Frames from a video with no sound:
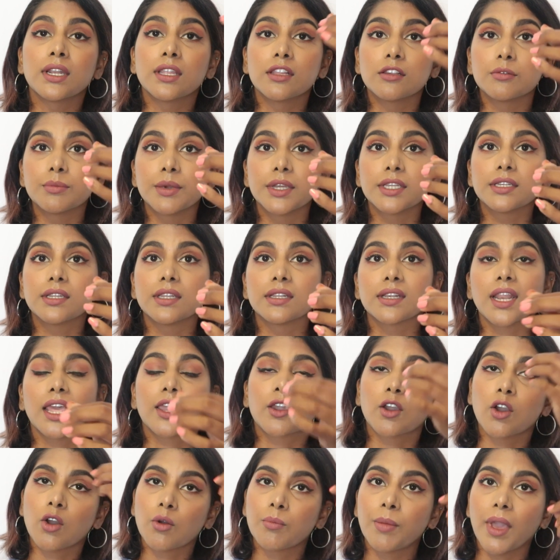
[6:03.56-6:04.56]
a little bit and
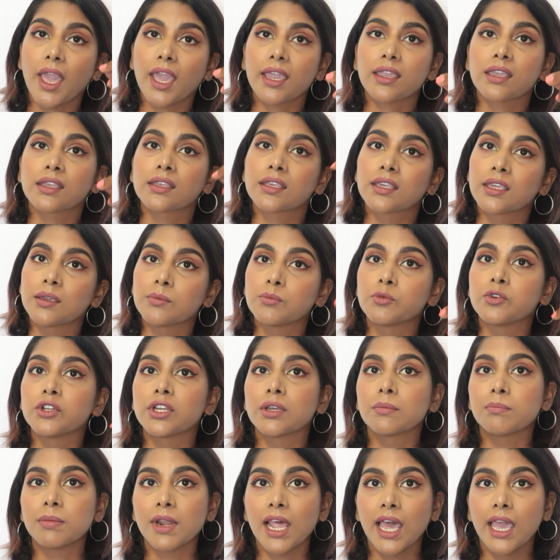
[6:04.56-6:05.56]
like go back and keep
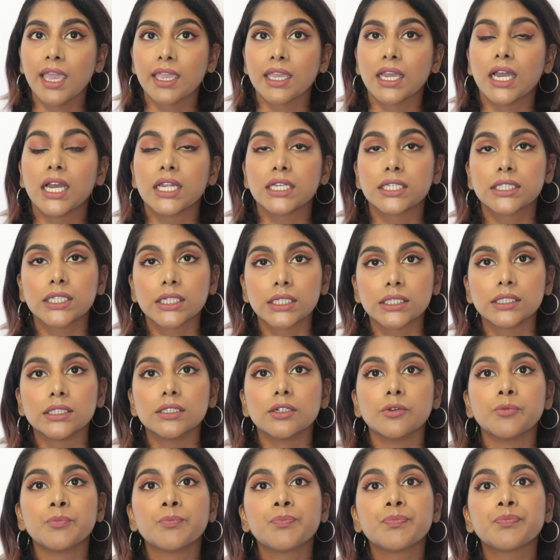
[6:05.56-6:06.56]
reapplying
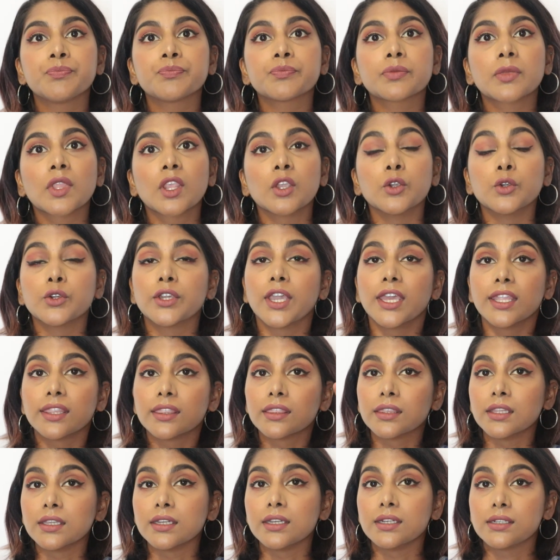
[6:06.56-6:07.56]
until you
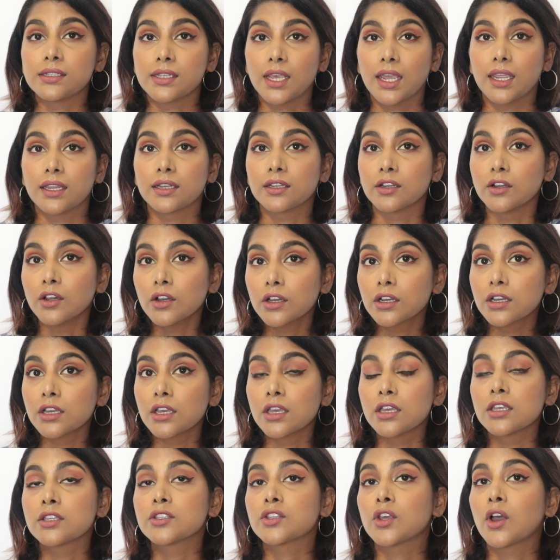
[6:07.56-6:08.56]
get the desired look.
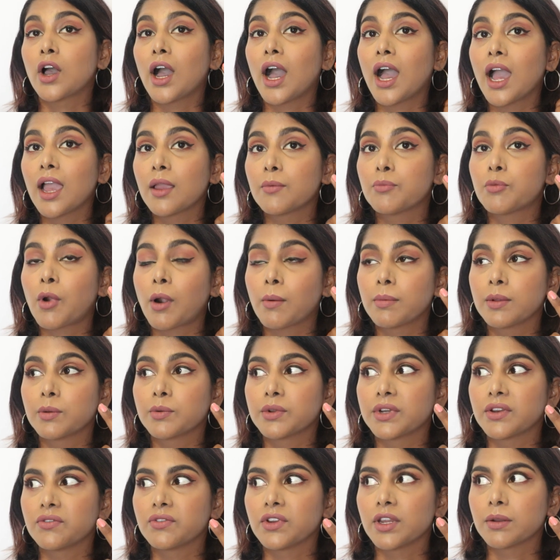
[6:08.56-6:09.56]
So I probably
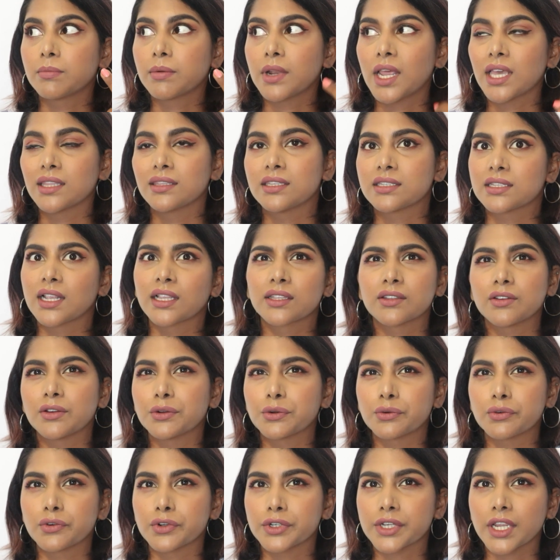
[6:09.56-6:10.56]
would have reapplied this like 3
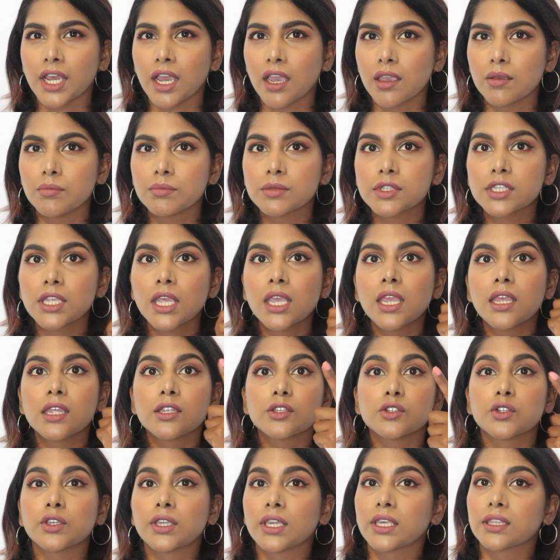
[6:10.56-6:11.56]
or 4 times
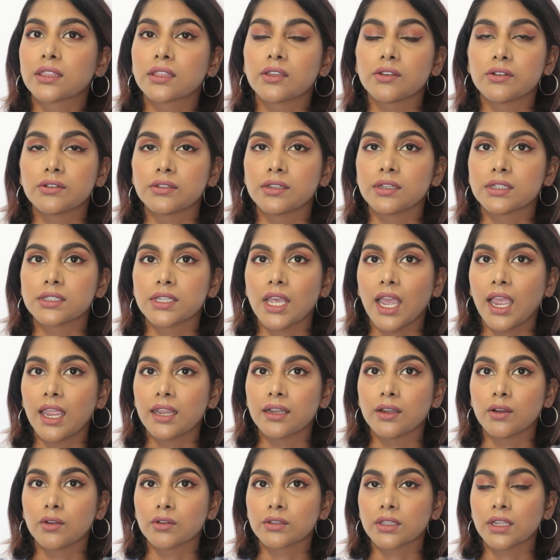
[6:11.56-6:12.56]
to get the
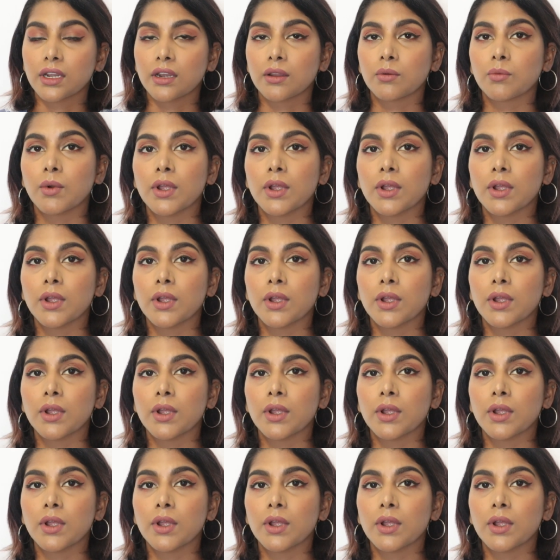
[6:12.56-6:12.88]
desired look that I